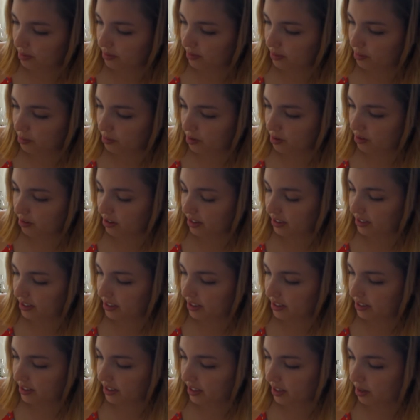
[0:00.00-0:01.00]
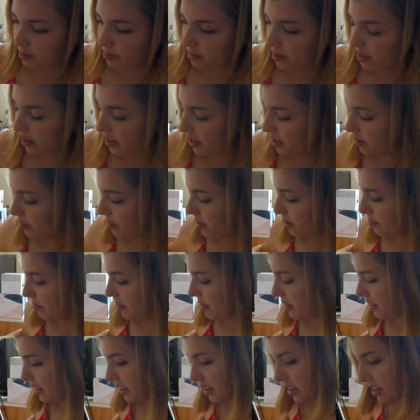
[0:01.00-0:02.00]
of the more artistic among you may be
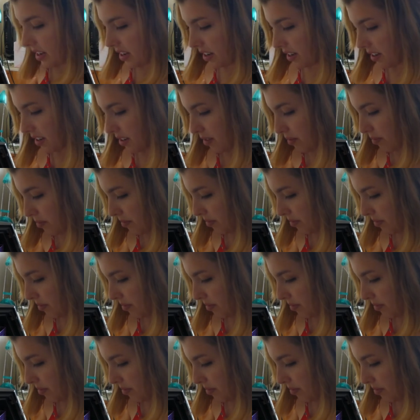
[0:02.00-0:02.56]
thinking,